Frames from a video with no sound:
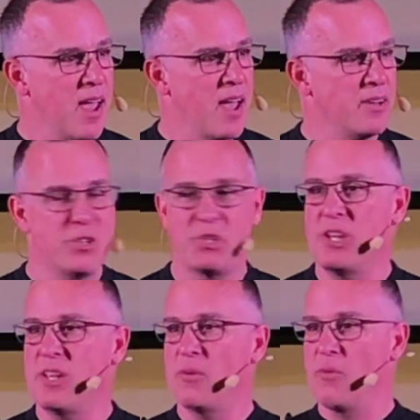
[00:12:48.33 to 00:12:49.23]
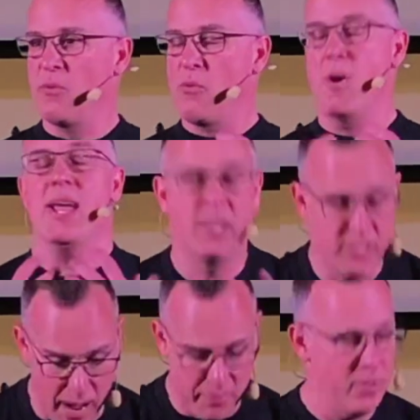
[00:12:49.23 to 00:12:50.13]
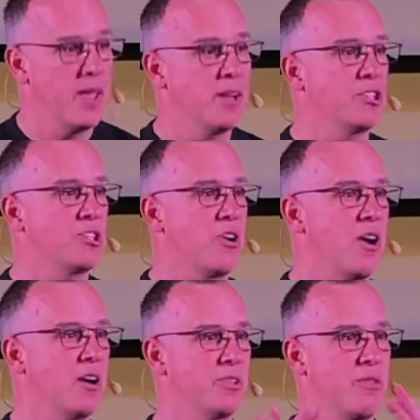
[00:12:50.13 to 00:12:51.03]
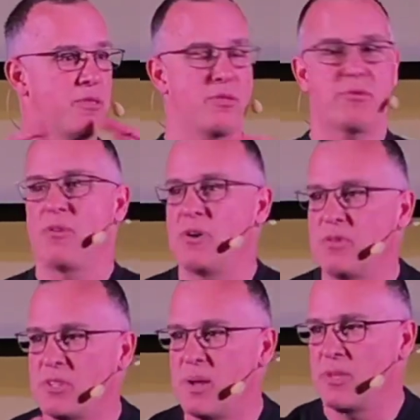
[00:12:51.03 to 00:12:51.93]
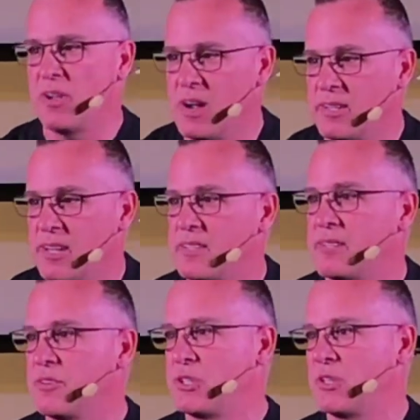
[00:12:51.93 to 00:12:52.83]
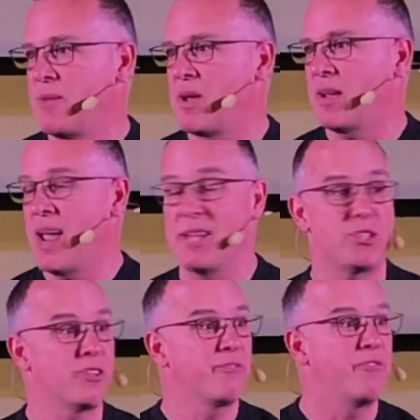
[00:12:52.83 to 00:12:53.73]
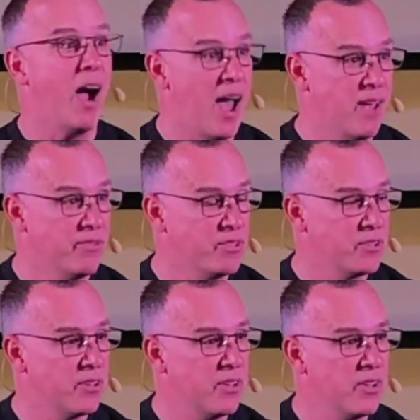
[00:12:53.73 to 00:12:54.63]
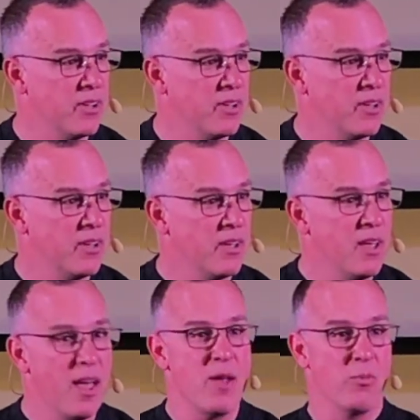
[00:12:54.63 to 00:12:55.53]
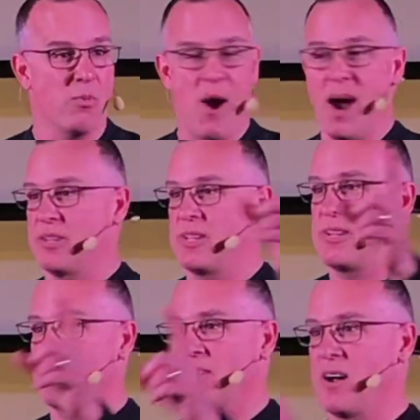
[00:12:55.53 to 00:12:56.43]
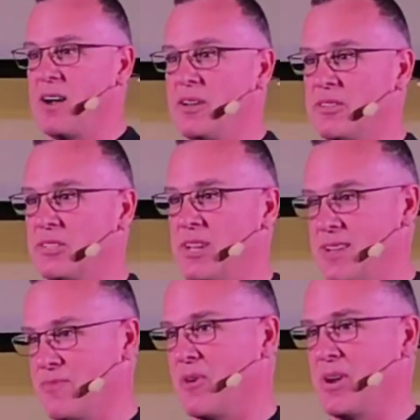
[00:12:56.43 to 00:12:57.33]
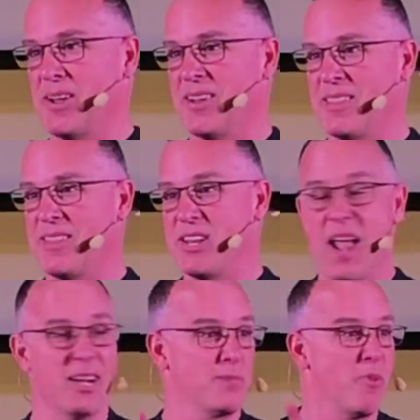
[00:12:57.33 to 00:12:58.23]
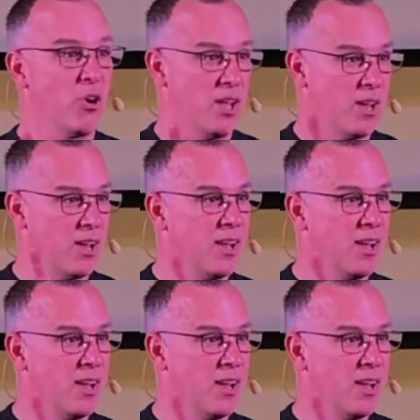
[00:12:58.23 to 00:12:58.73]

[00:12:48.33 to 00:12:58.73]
and she wakes up in a start, throws up the contents of her stomach and survives, and walks in here on a Sunday morning, the next morning,